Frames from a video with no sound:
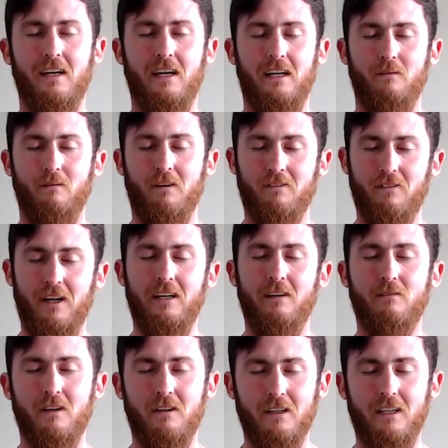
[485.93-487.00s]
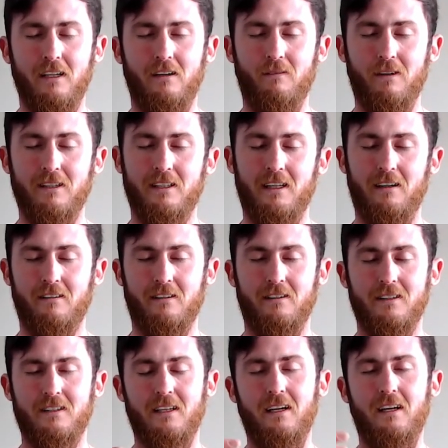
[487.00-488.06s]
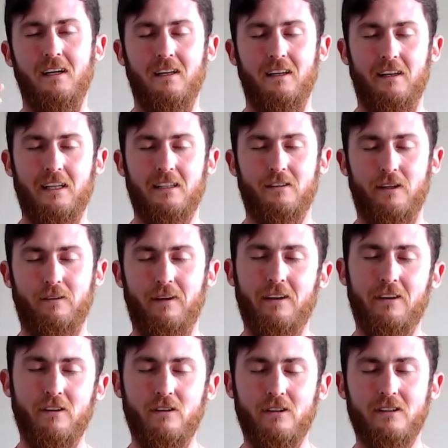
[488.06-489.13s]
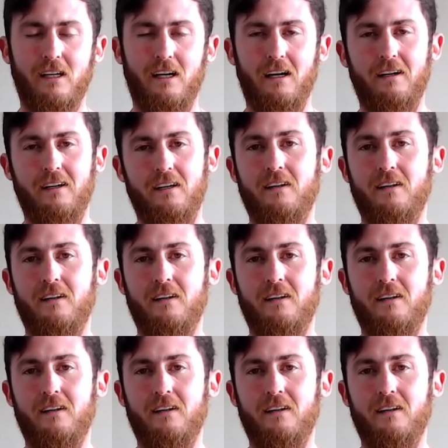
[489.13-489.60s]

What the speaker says: And I'm afraid I'm going to kill myself because that's where my thoughts are.